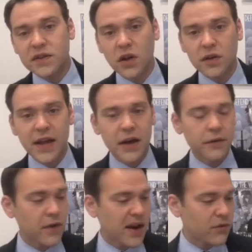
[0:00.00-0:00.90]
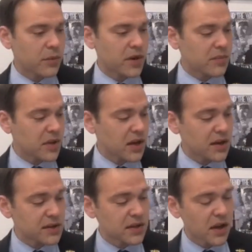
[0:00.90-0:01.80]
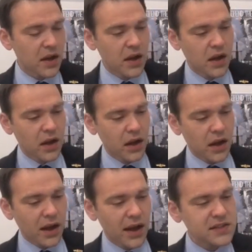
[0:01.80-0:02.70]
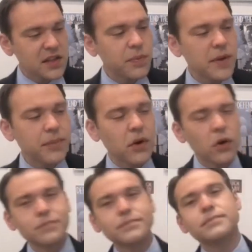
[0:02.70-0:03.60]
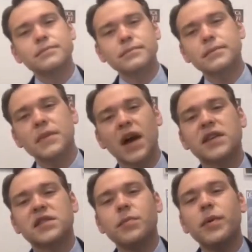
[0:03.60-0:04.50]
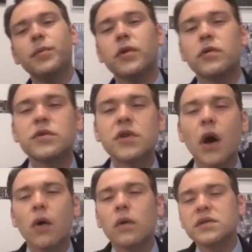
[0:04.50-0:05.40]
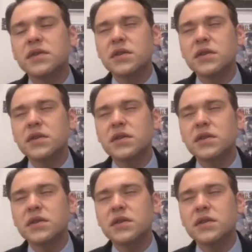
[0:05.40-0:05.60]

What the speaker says: all down for everybody, because I see people who don't